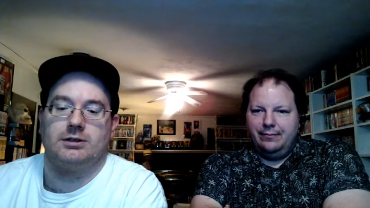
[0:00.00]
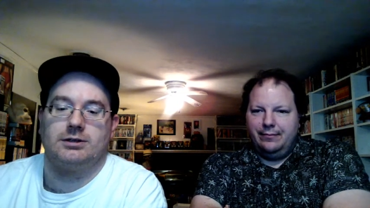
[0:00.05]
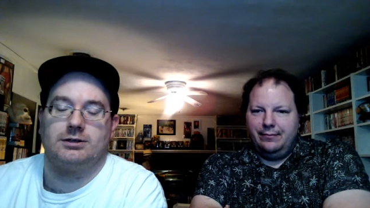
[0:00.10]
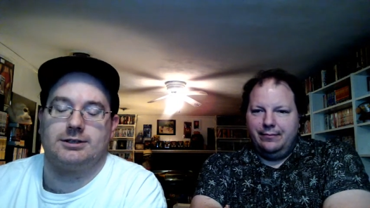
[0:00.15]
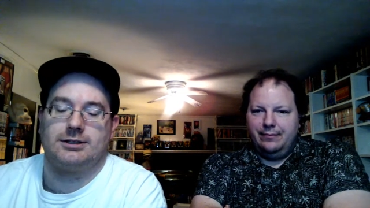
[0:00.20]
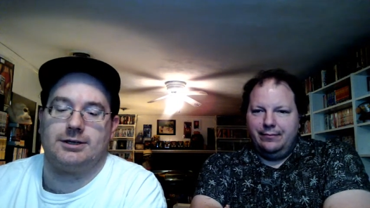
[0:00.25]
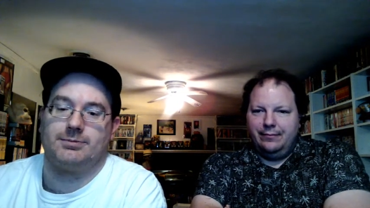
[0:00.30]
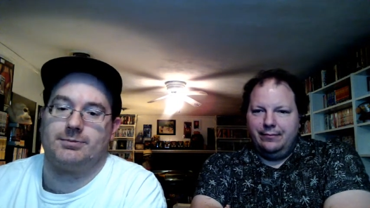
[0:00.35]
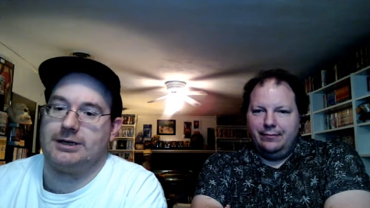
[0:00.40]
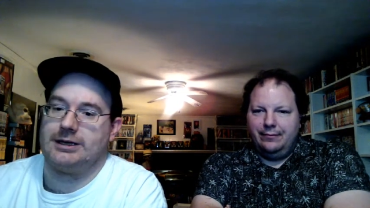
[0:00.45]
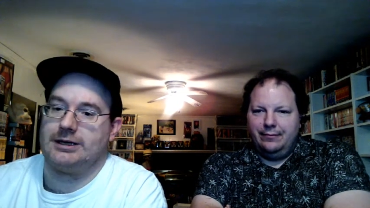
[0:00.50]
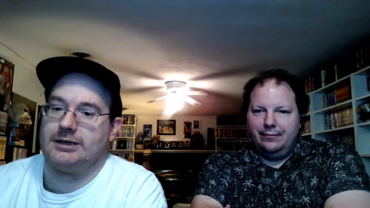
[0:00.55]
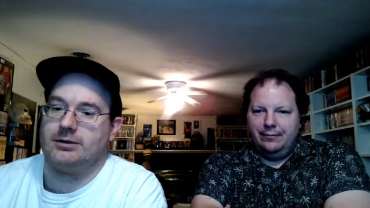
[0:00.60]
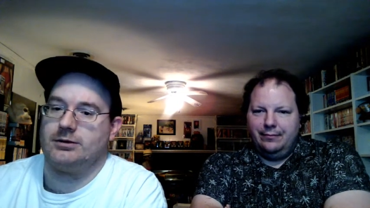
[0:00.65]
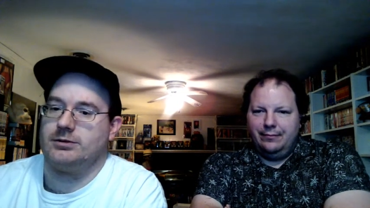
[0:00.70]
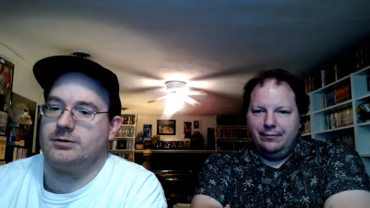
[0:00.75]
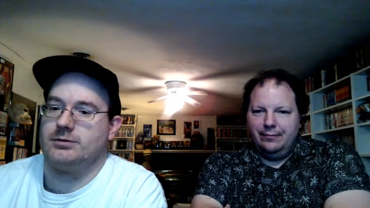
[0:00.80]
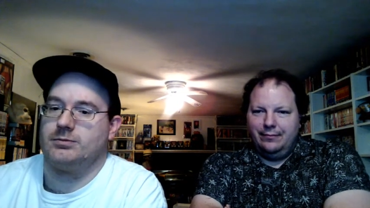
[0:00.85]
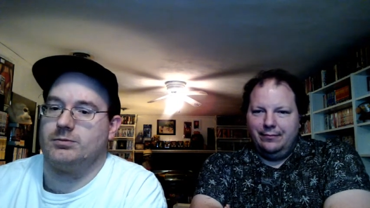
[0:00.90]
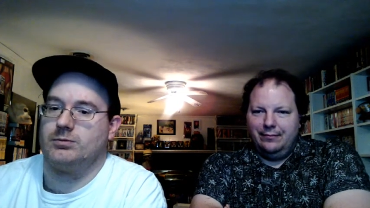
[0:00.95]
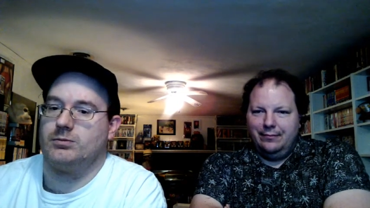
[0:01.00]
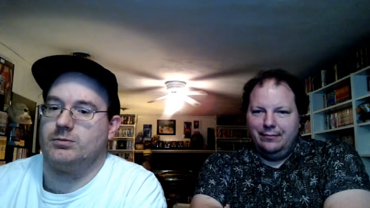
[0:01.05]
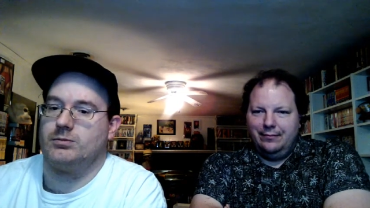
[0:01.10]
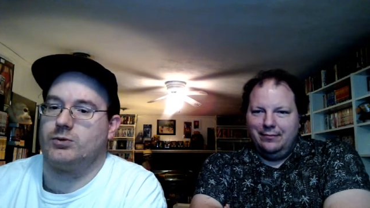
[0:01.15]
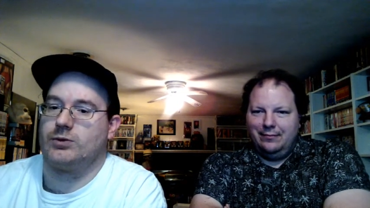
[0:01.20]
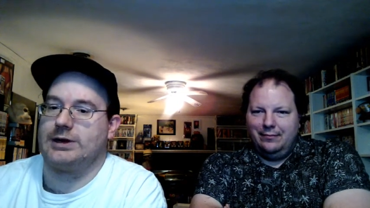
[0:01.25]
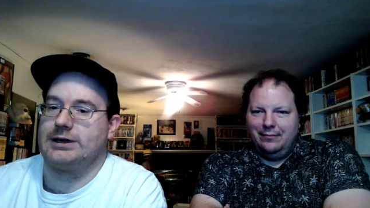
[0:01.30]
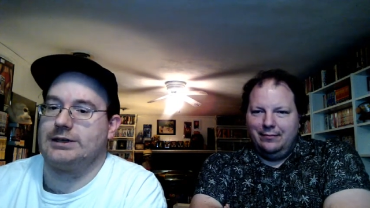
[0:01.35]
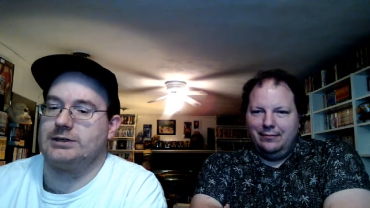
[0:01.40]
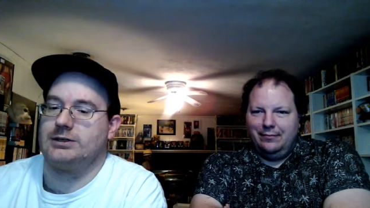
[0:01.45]
Speaker 1: something
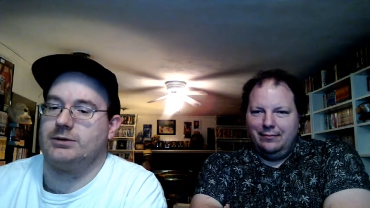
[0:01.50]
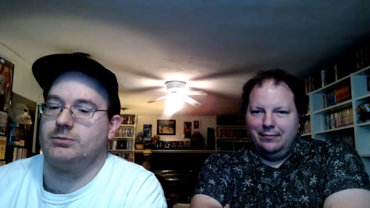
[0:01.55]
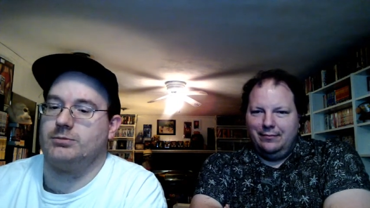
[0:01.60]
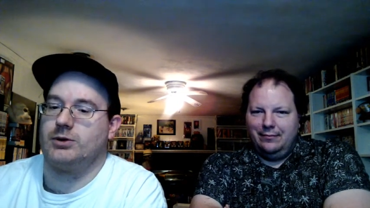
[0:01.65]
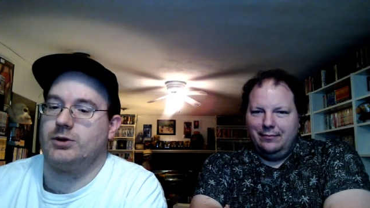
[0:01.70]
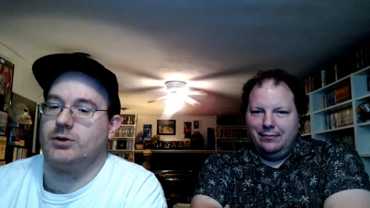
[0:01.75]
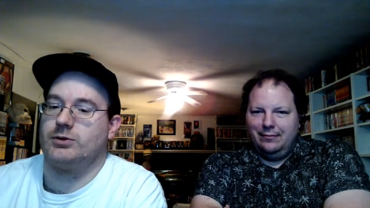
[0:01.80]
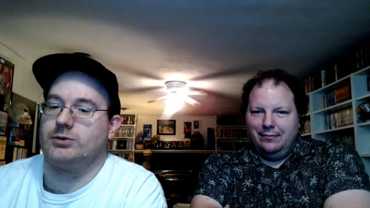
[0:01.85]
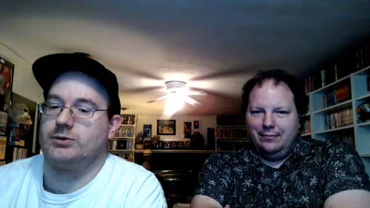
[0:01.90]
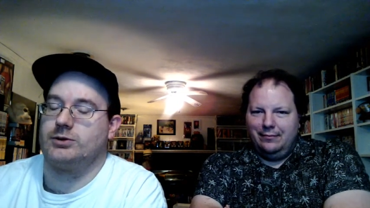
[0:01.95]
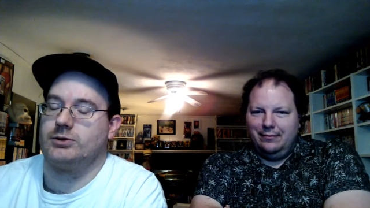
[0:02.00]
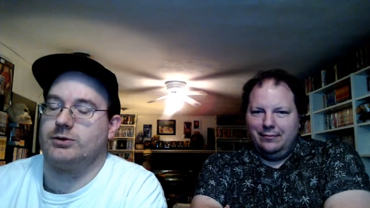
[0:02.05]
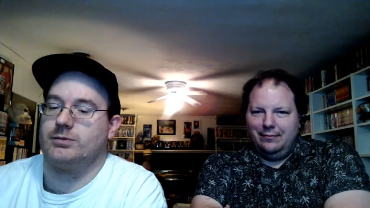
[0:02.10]
brings them both